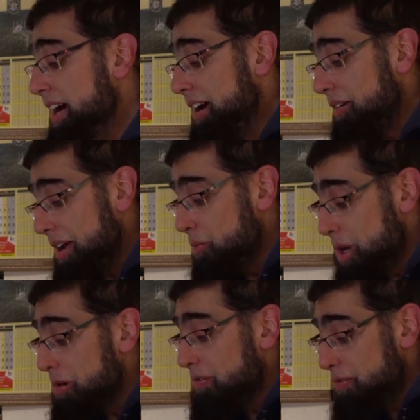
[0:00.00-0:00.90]
Right? We
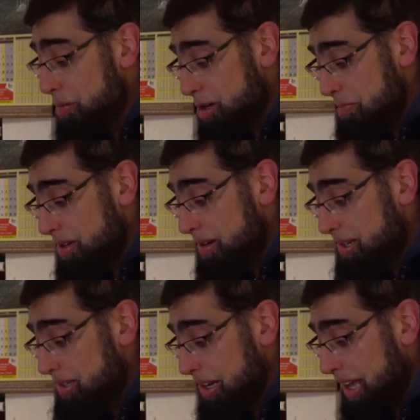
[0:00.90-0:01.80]
will form
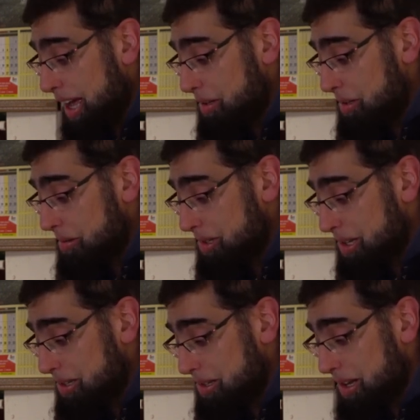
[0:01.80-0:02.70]
communities and councils
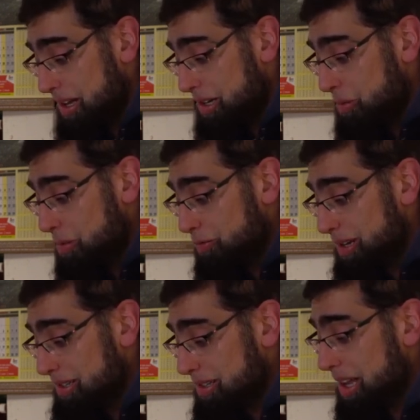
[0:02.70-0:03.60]
concerned with
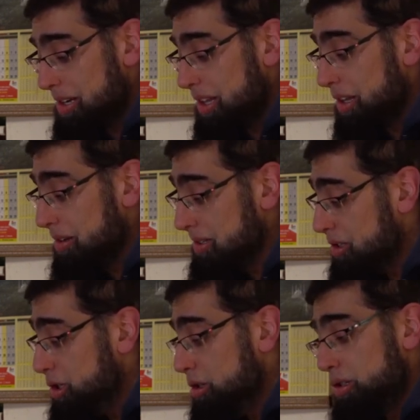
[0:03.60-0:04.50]
restudying the
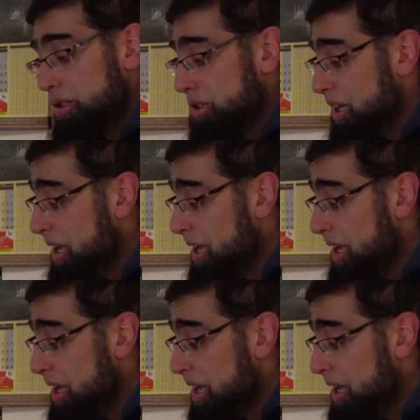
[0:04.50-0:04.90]
constitution.